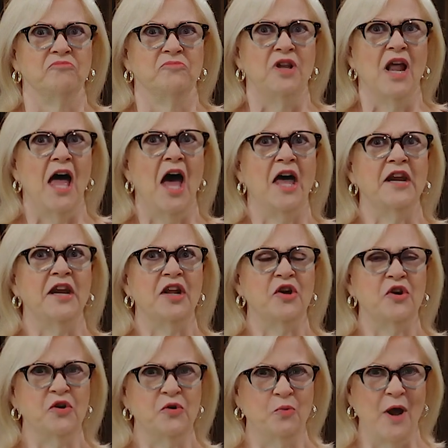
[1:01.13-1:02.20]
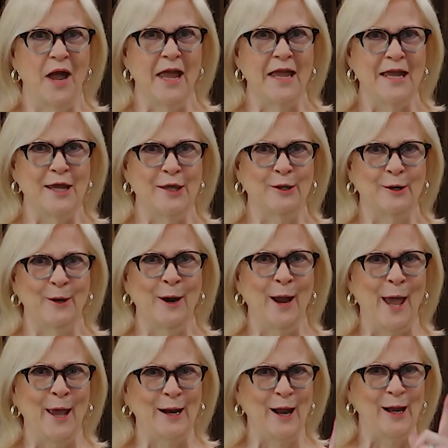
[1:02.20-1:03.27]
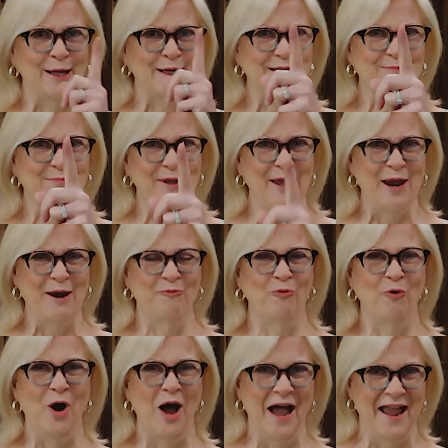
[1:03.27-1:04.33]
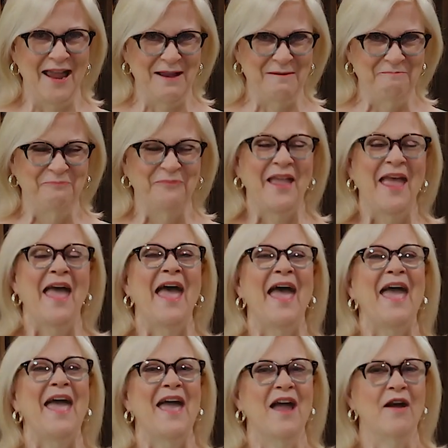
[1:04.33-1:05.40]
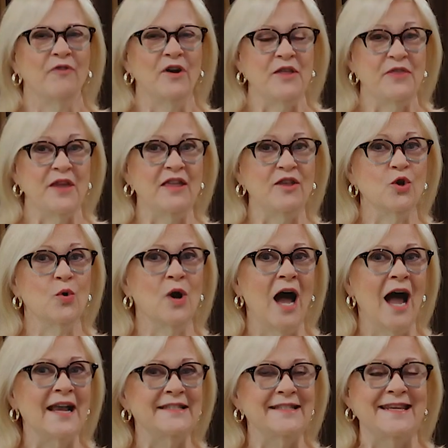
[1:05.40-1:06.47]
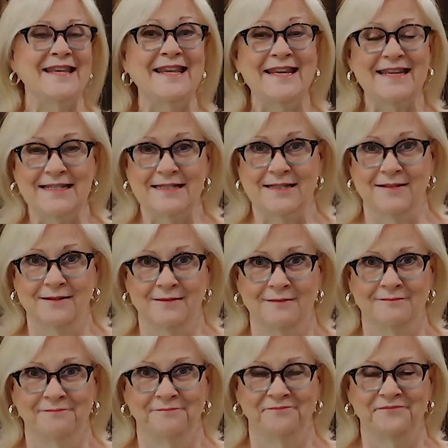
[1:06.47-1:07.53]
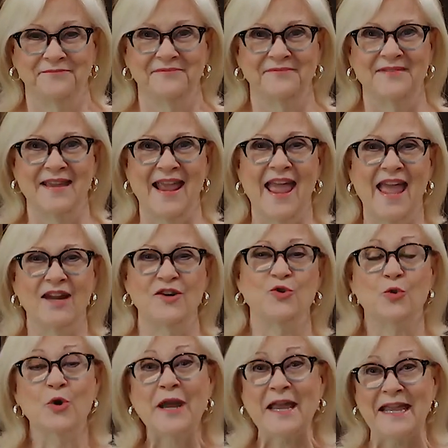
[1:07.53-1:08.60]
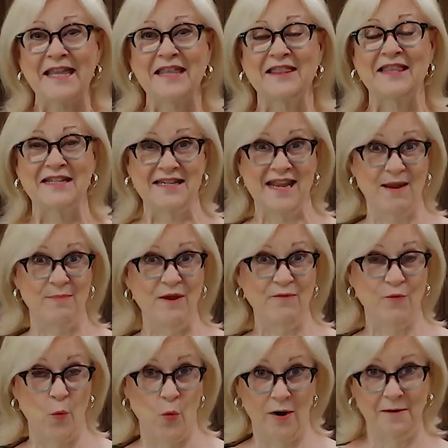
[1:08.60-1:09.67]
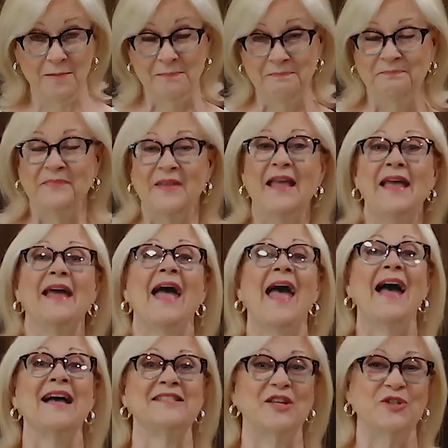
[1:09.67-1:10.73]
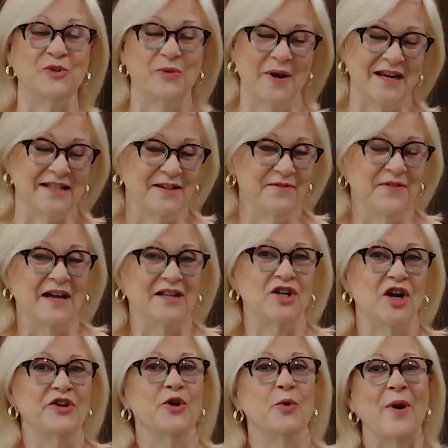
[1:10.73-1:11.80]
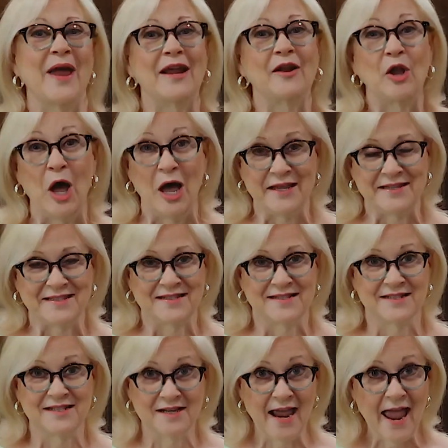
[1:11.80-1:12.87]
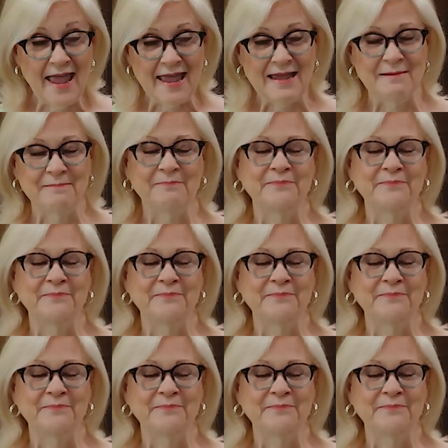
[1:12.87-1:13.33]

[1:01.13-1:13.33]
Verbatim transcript: not in a good way either, and I'll explain why. Everything you guys eat and drink the day before has a direct effect on your weight loss today.